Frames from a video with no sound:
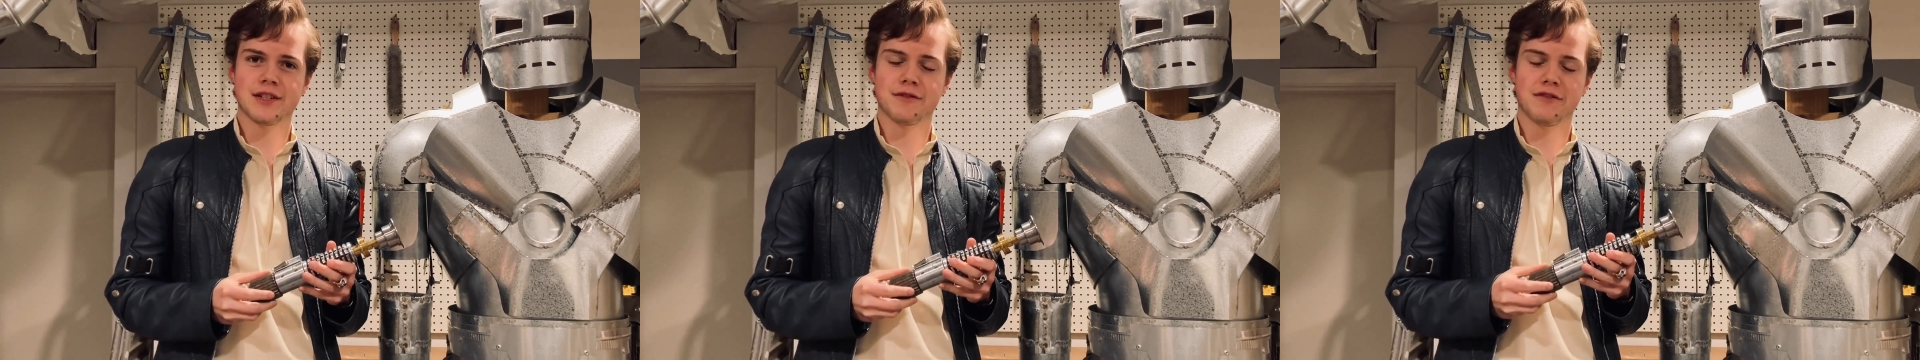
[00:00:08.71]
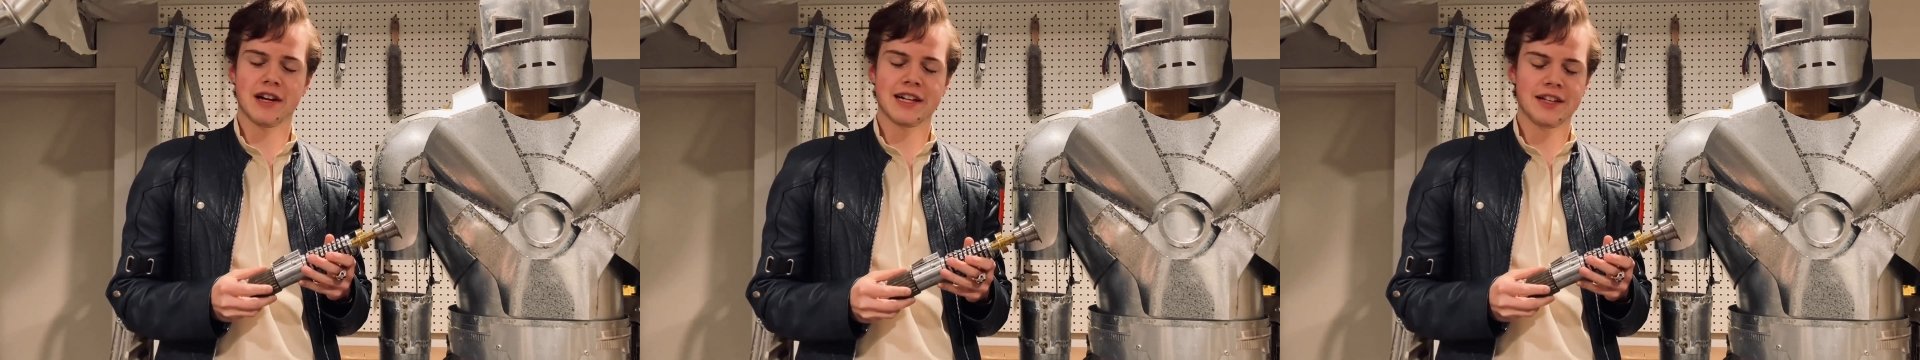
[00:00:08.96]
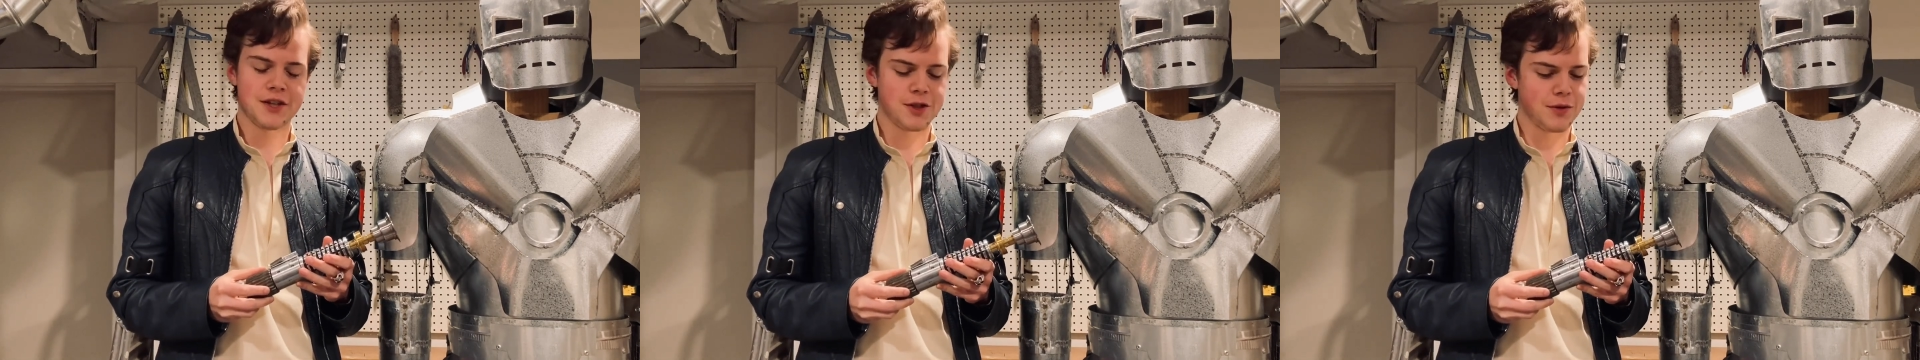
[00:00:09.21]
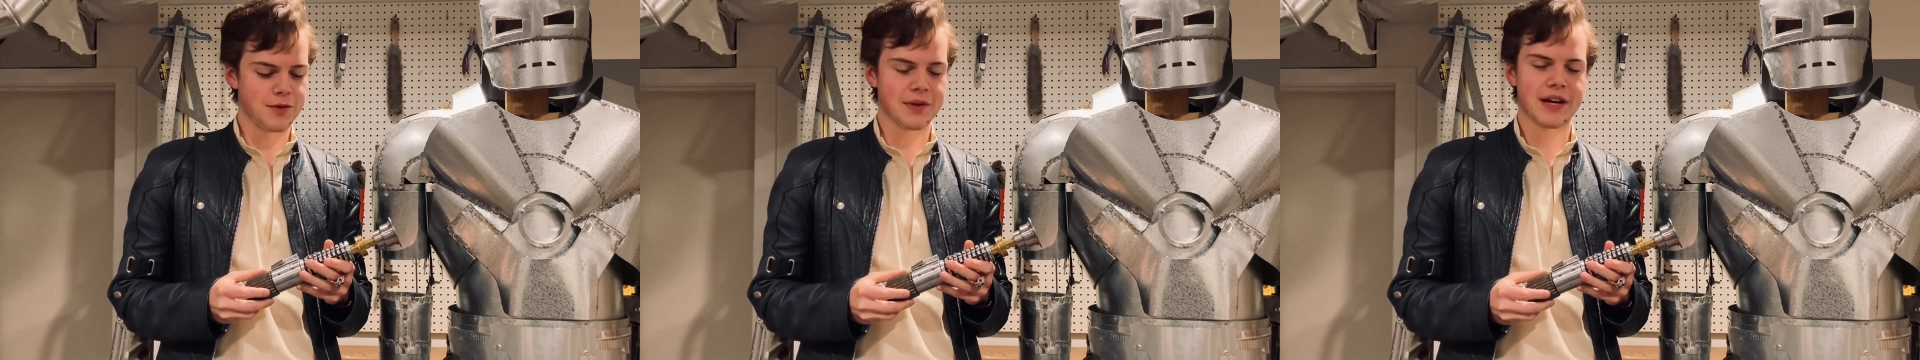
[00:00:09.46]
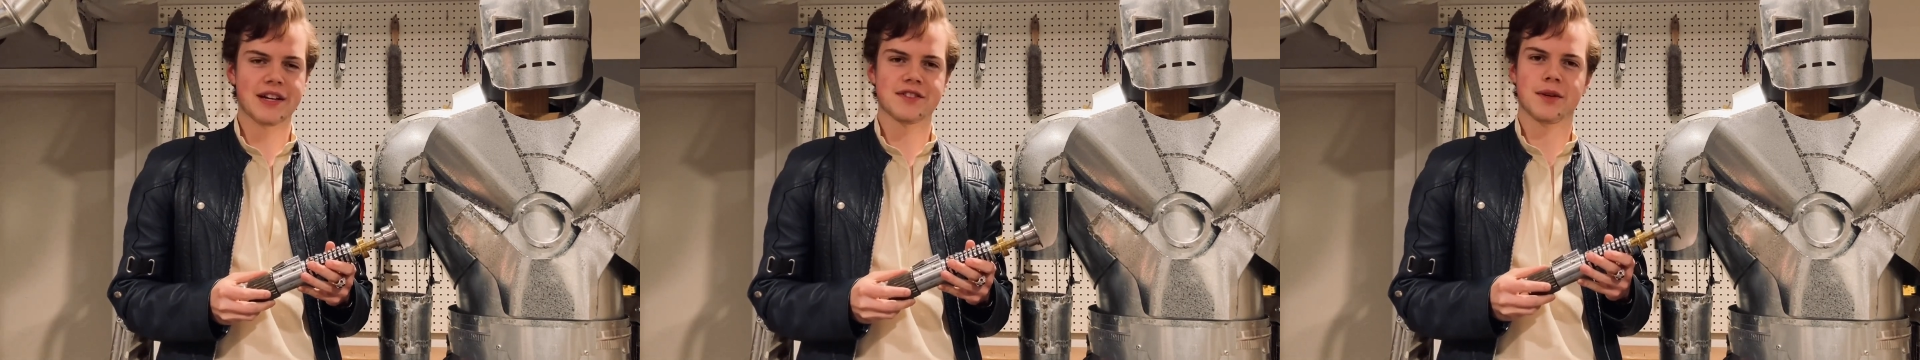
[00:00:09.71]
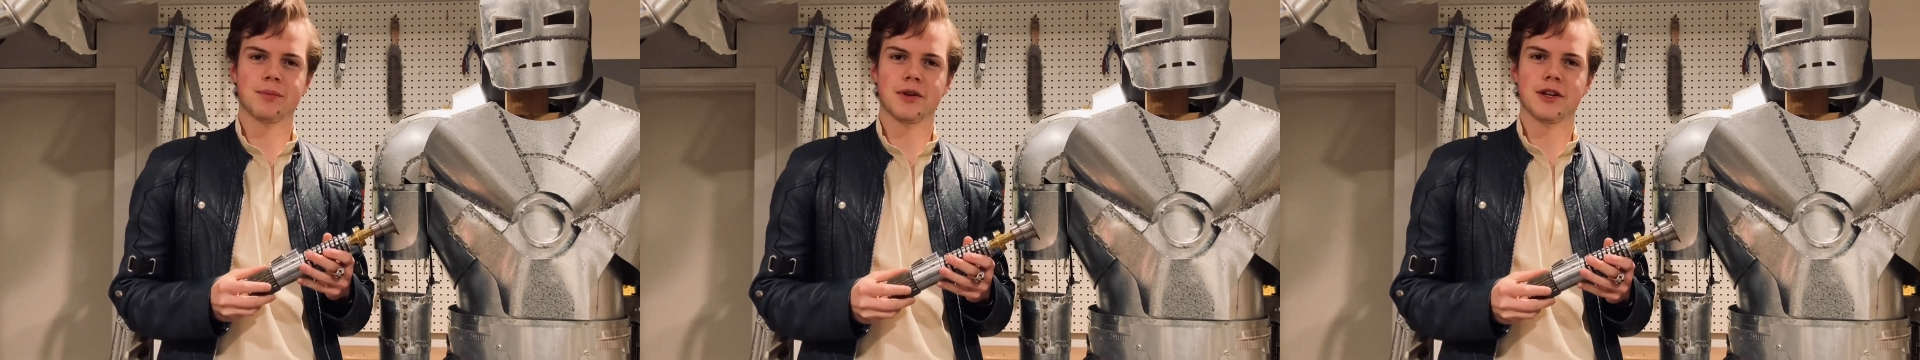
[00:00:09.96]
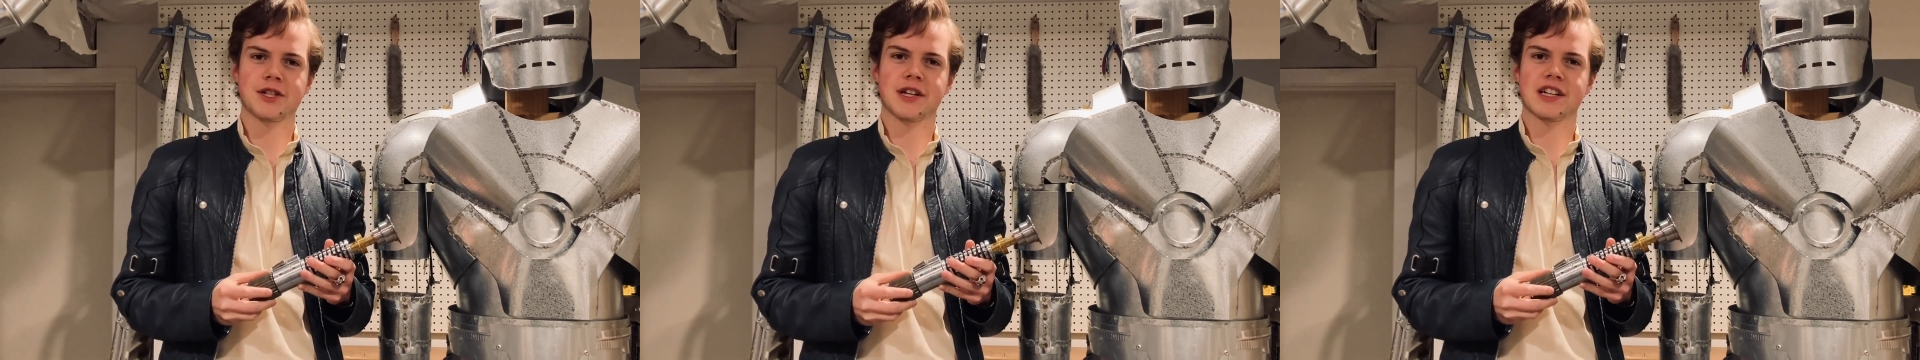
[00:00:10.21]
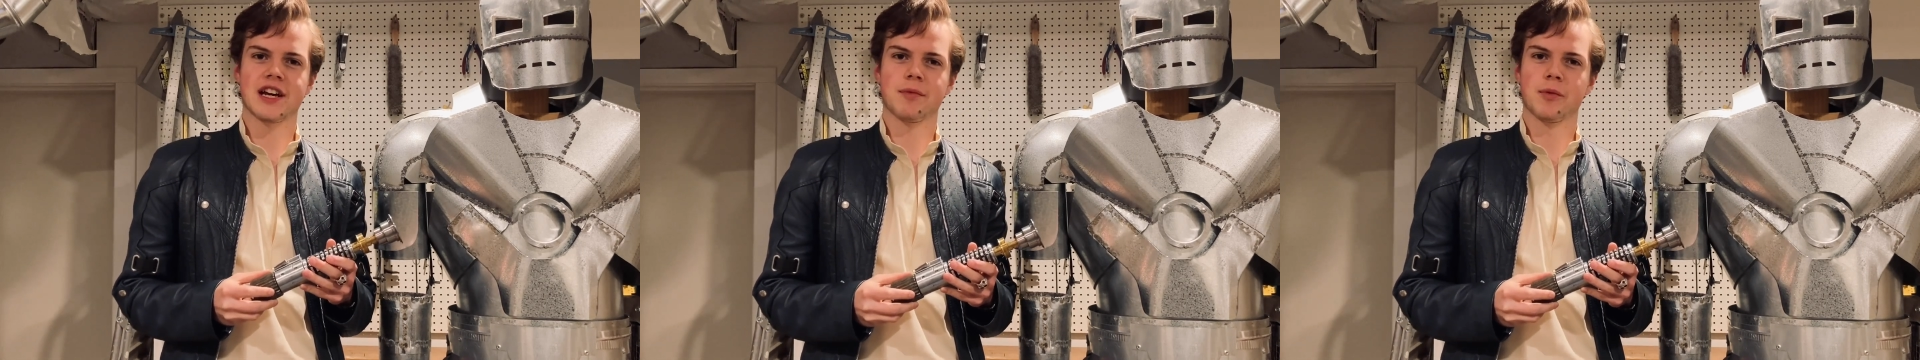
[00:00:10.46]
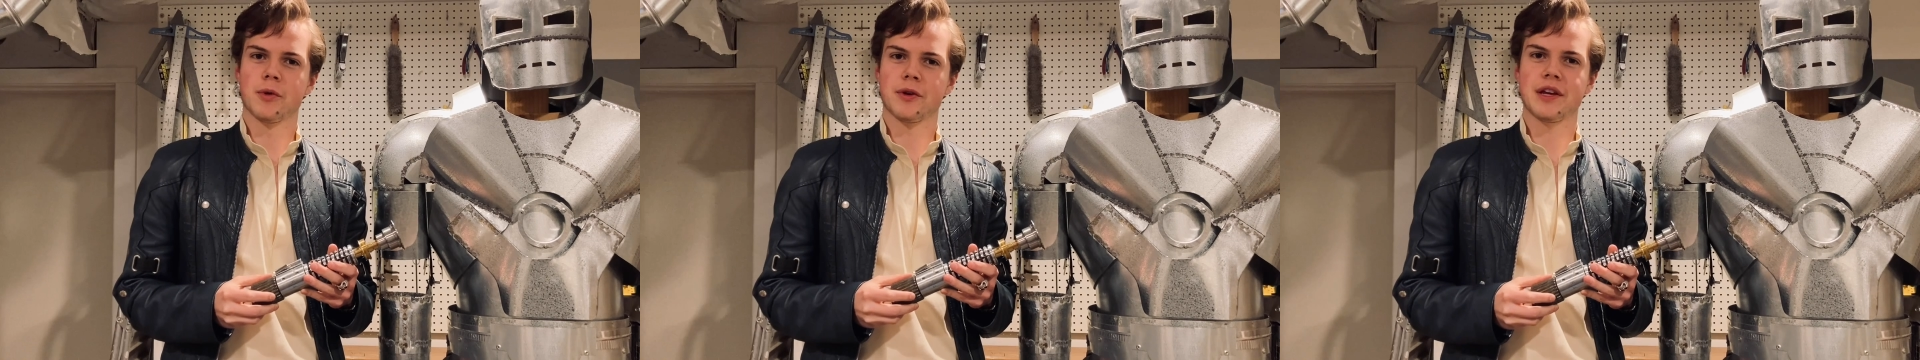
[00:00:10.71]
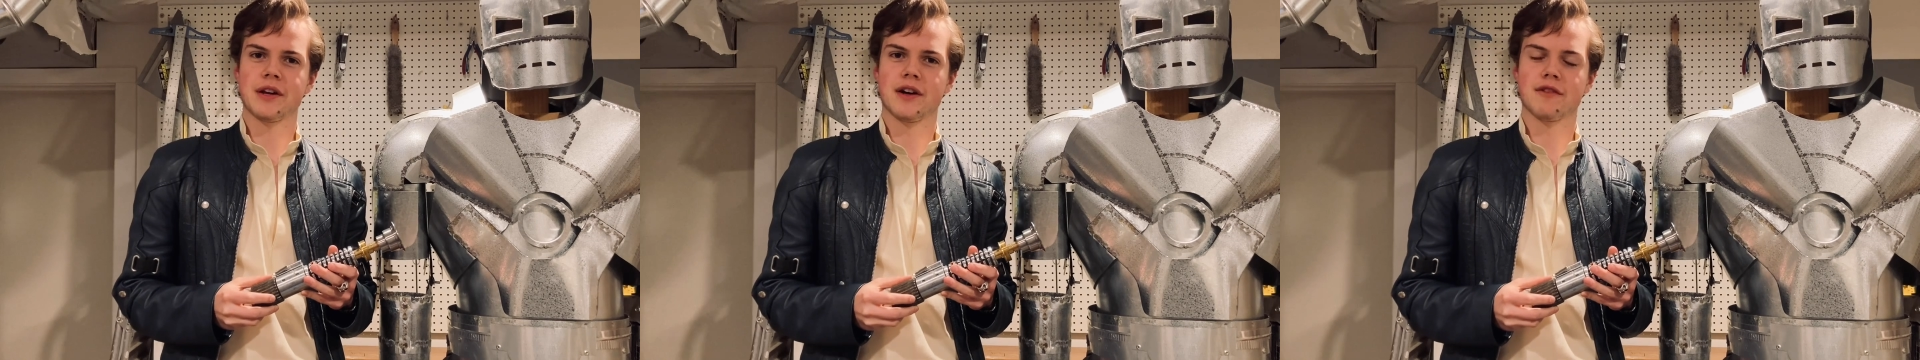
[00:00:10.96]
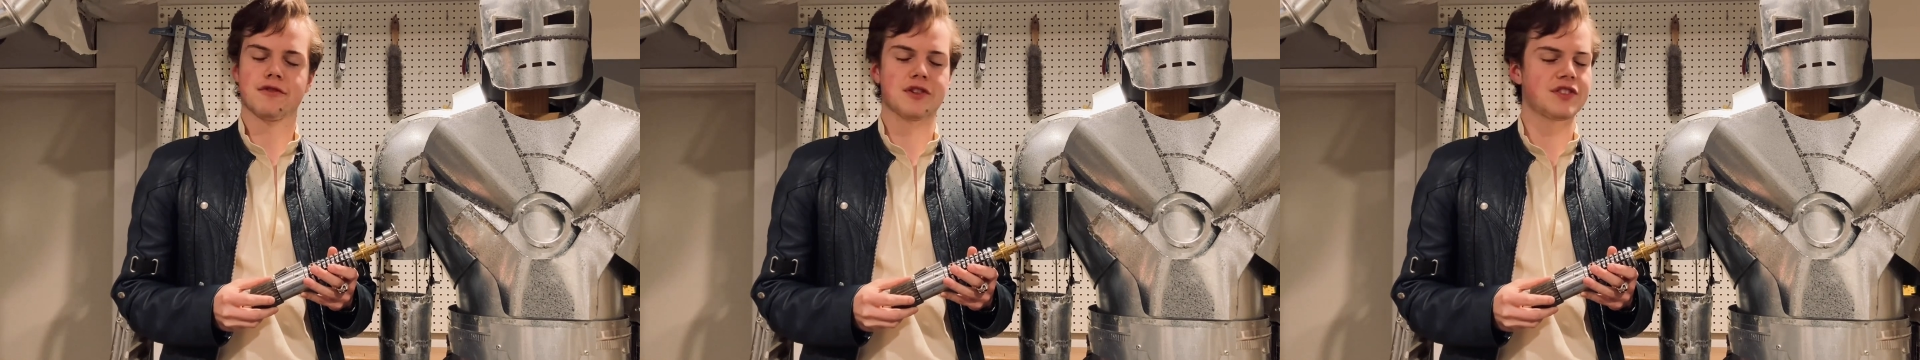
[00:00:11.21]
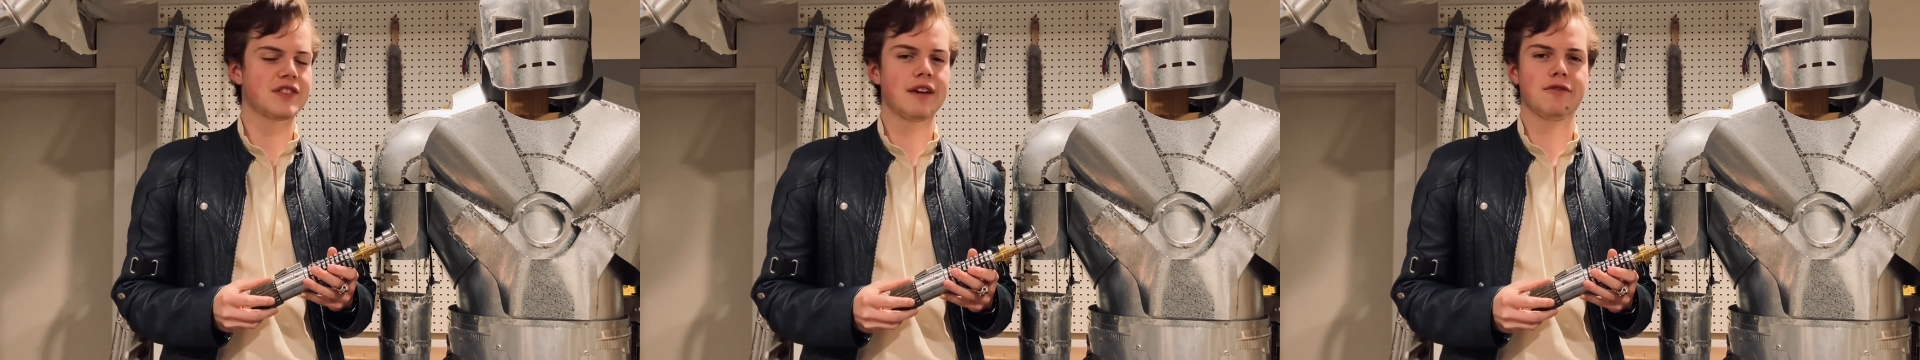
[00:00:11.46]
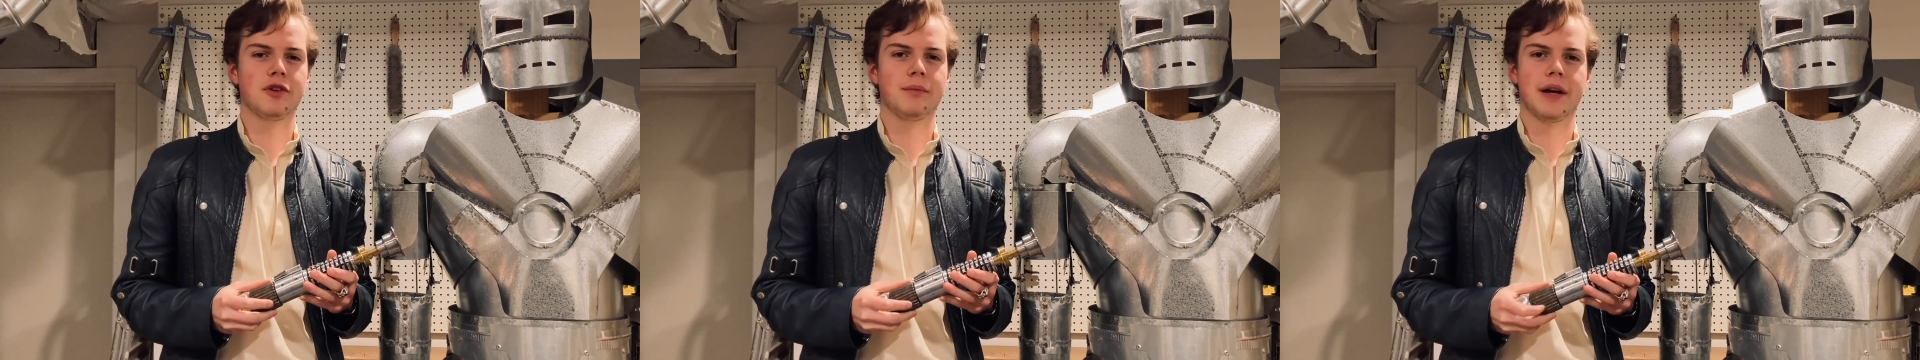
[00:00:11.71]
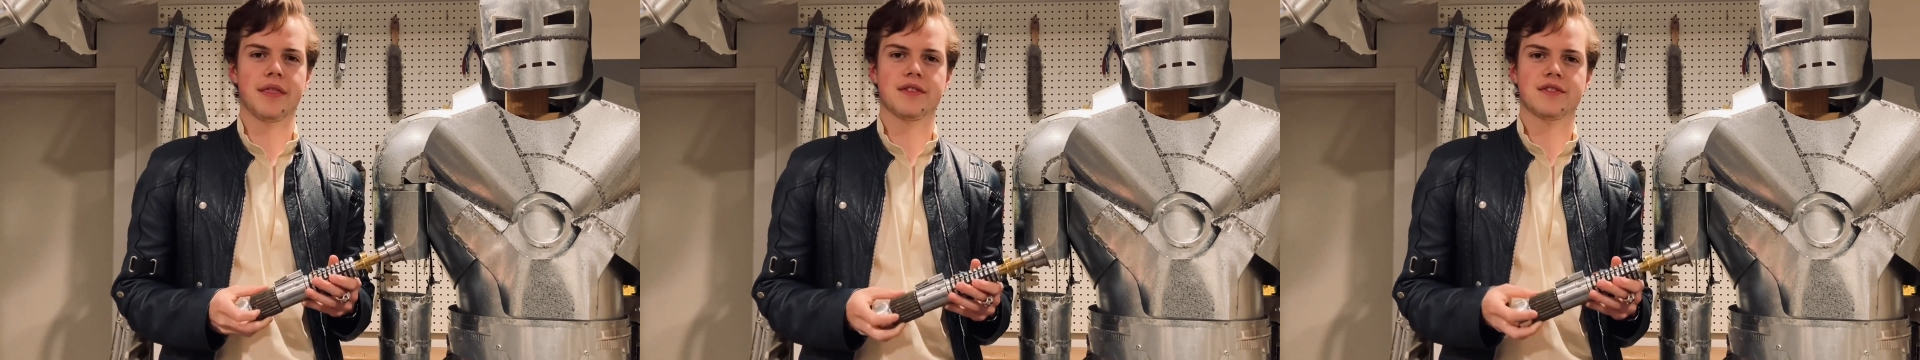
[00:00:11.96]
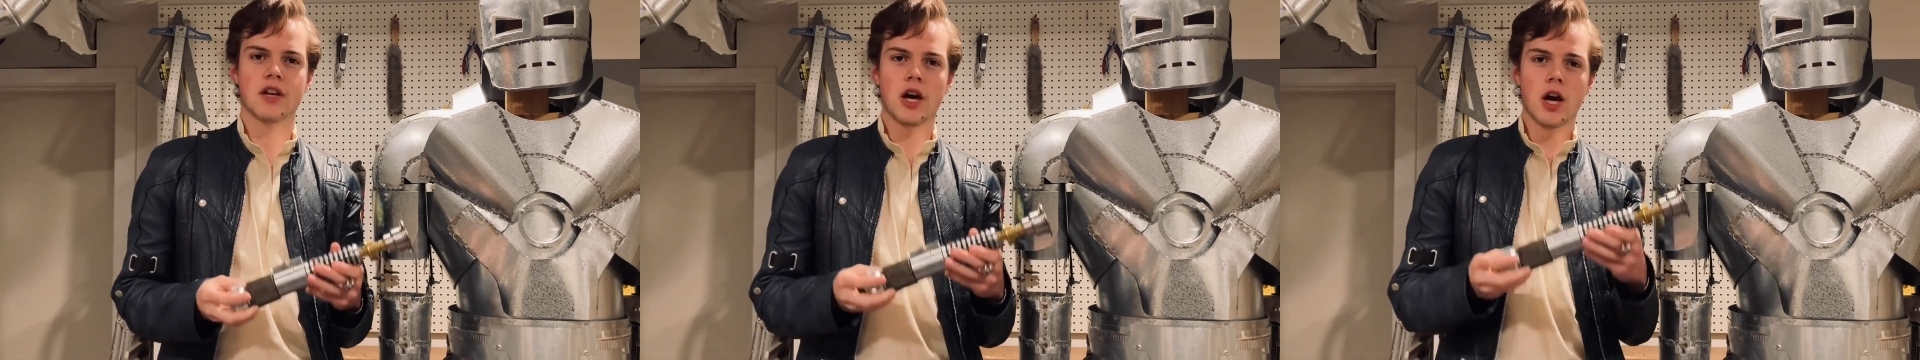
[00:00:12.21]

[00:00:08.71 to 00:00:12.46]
to finally show you guys a project I've been working on for several months,